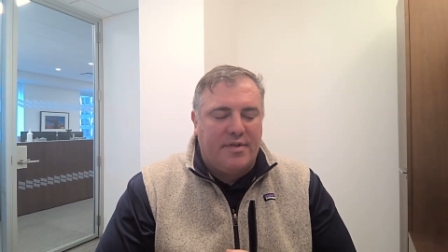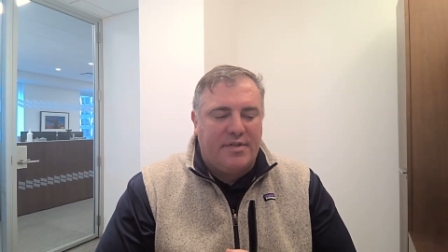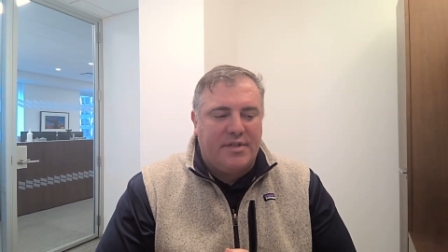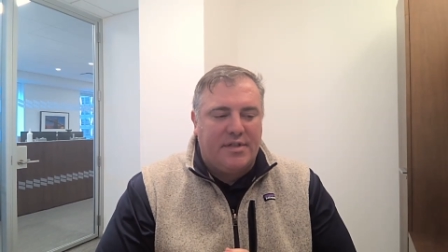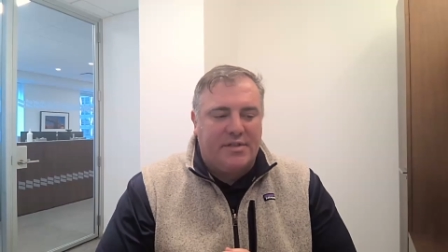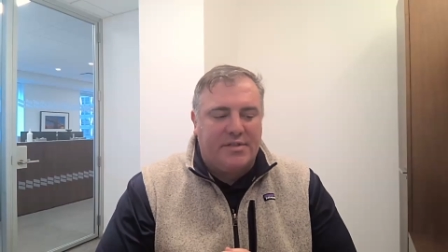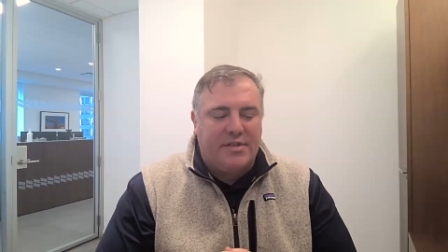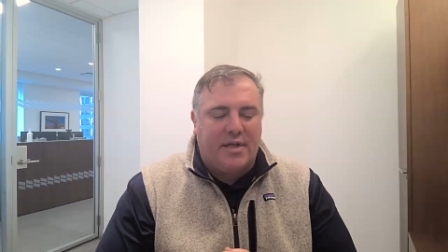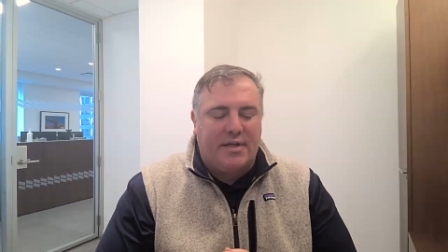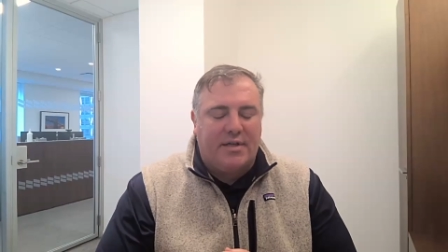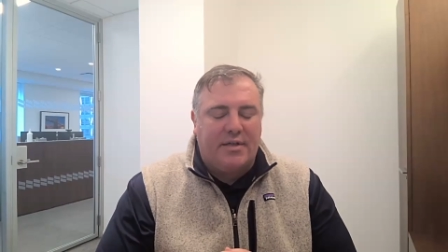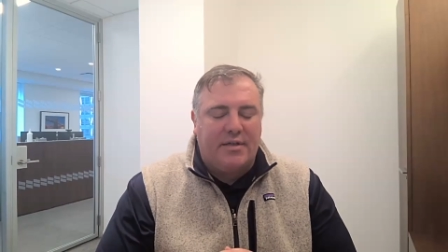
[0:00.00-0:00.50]
these
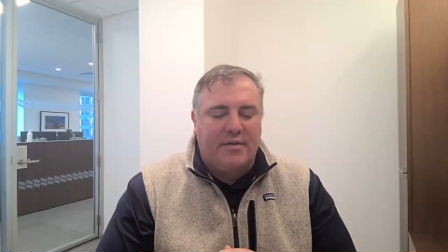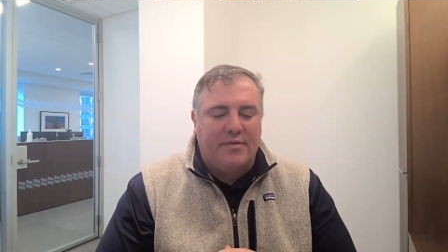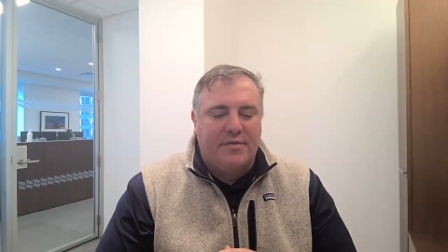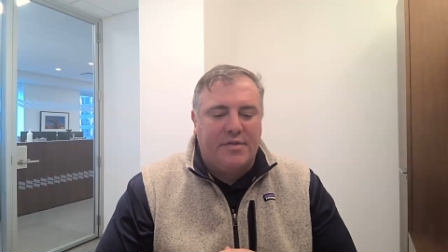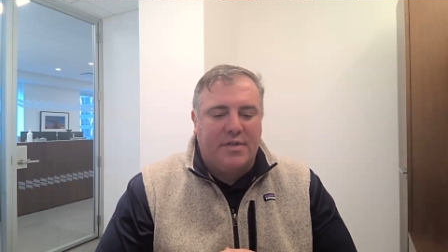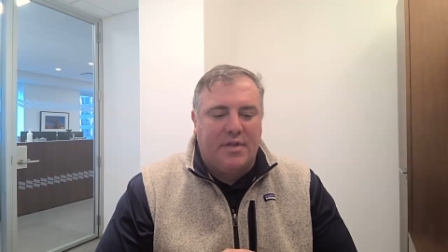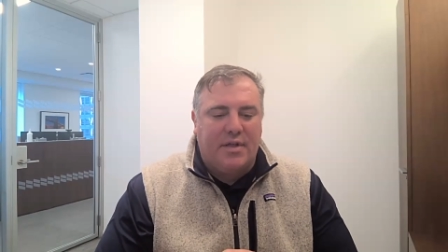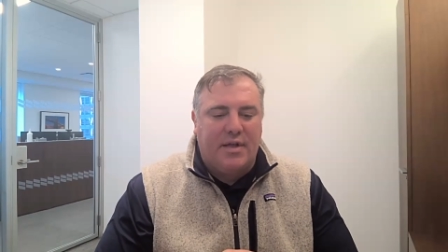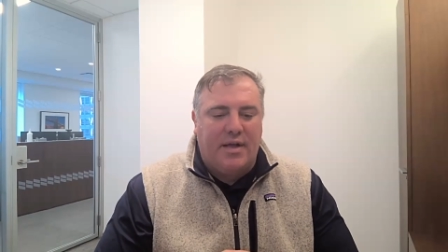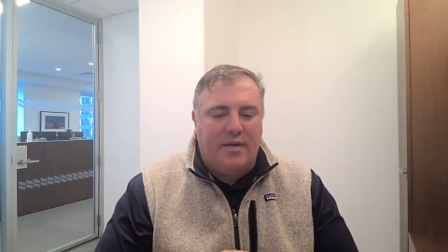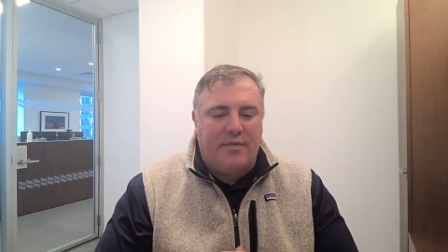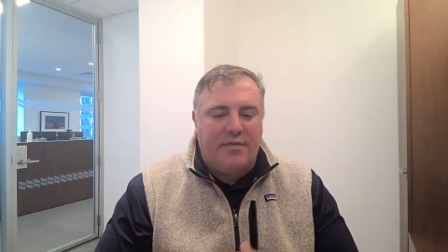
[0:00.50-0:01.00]

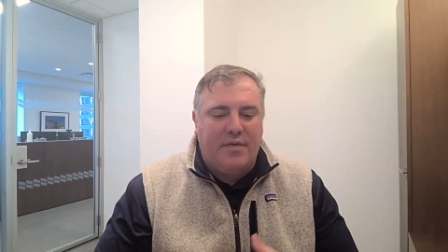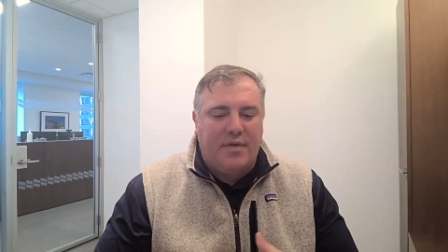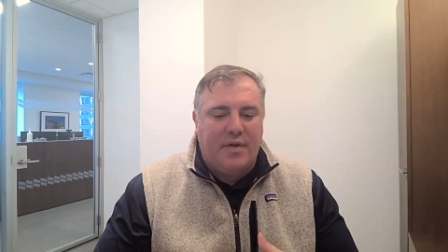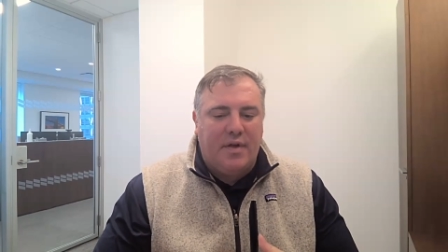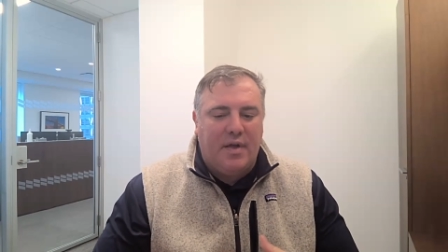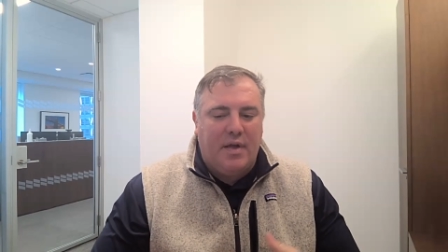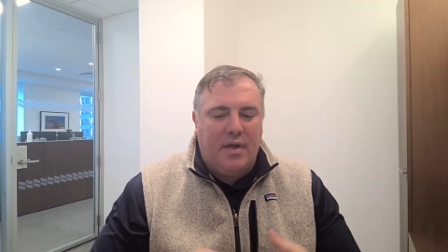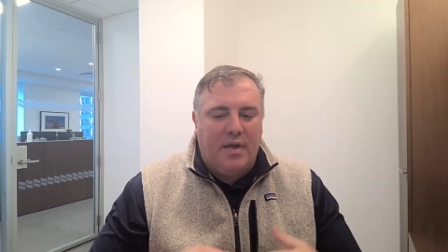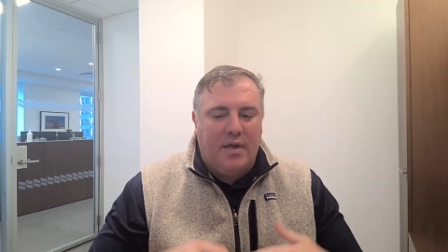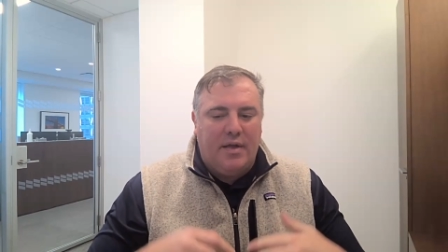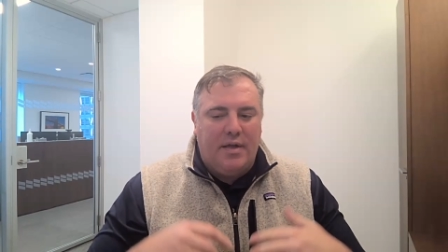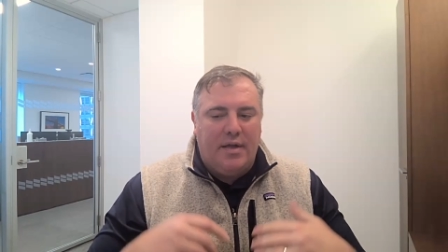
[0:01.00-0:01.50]
executives left
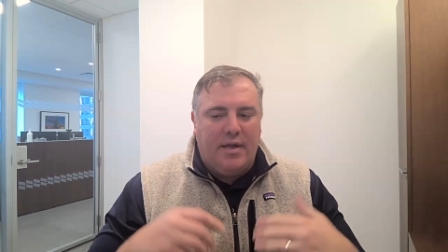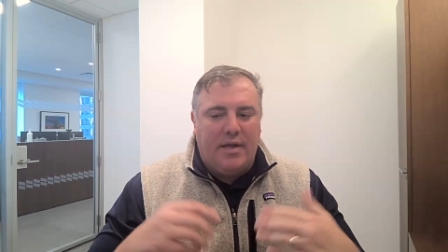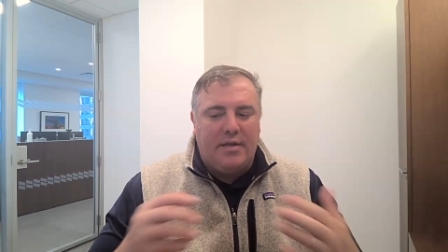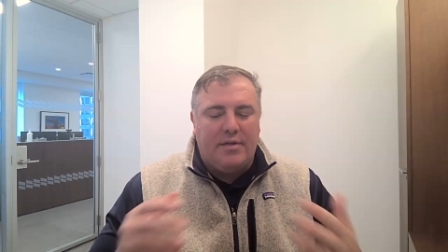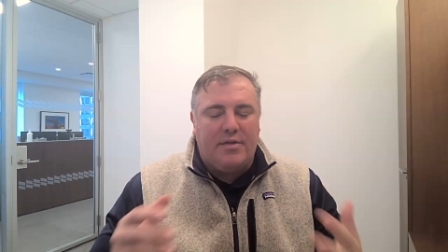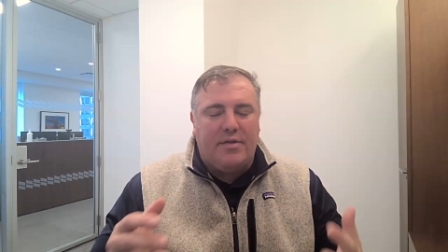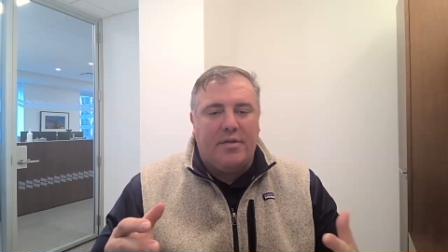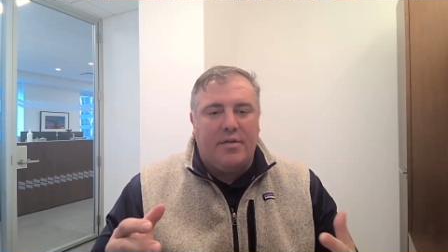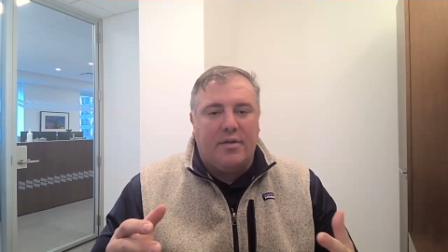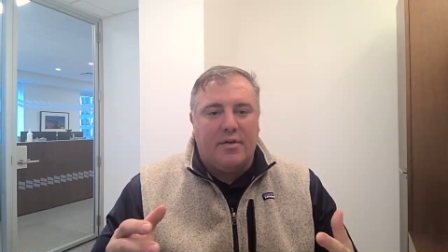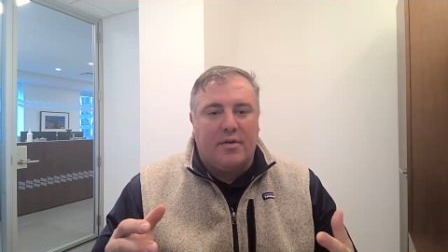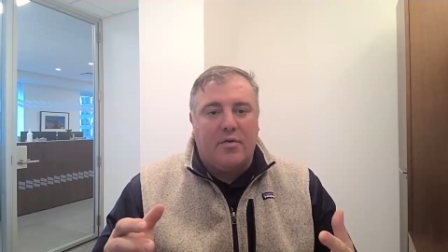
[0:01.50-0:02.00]

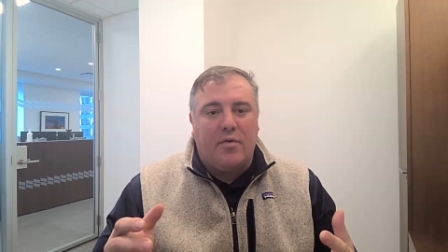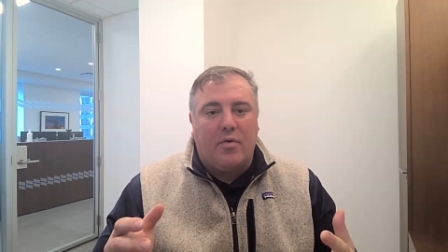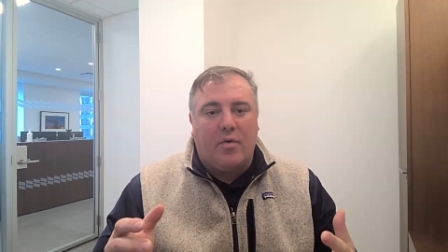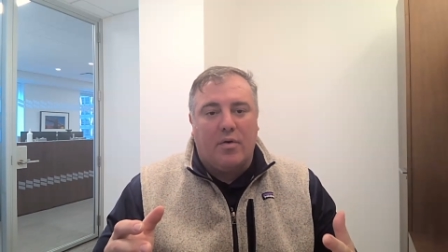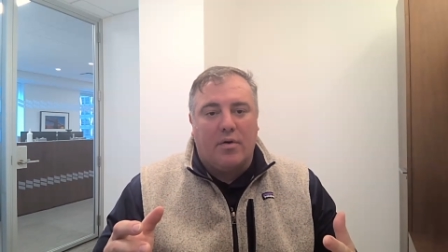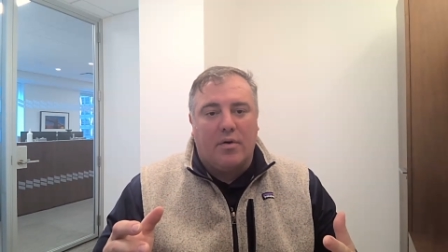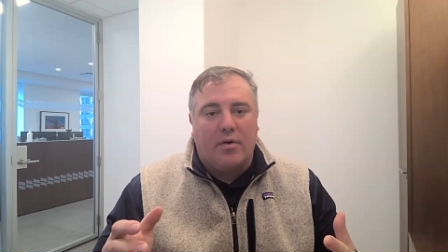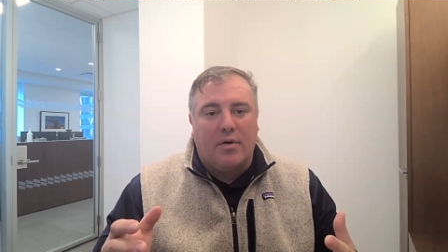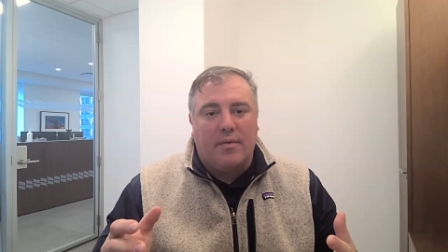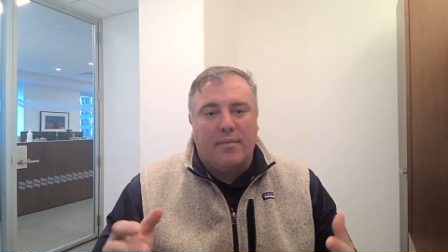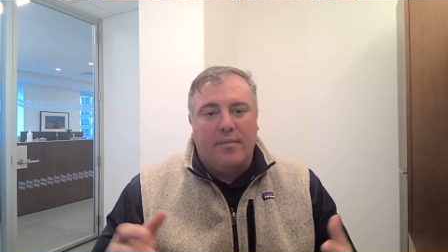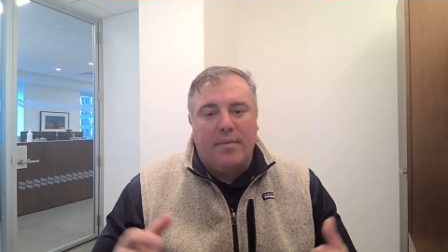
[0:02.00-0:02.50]
into the
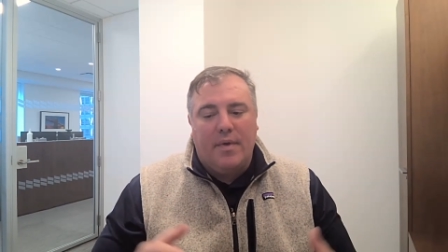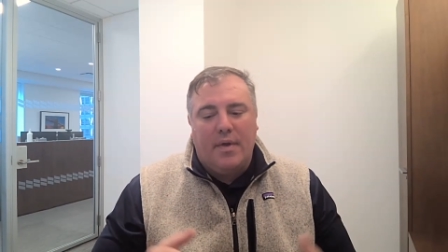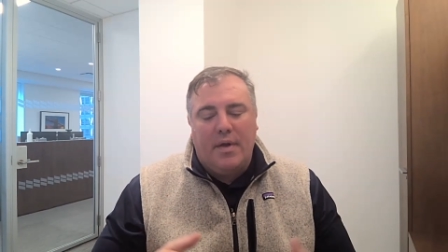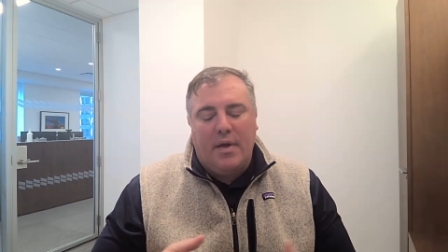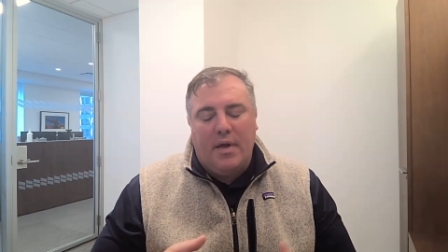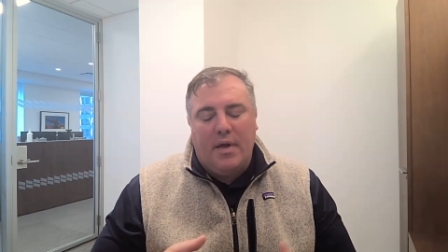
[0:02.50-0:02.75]
quarter.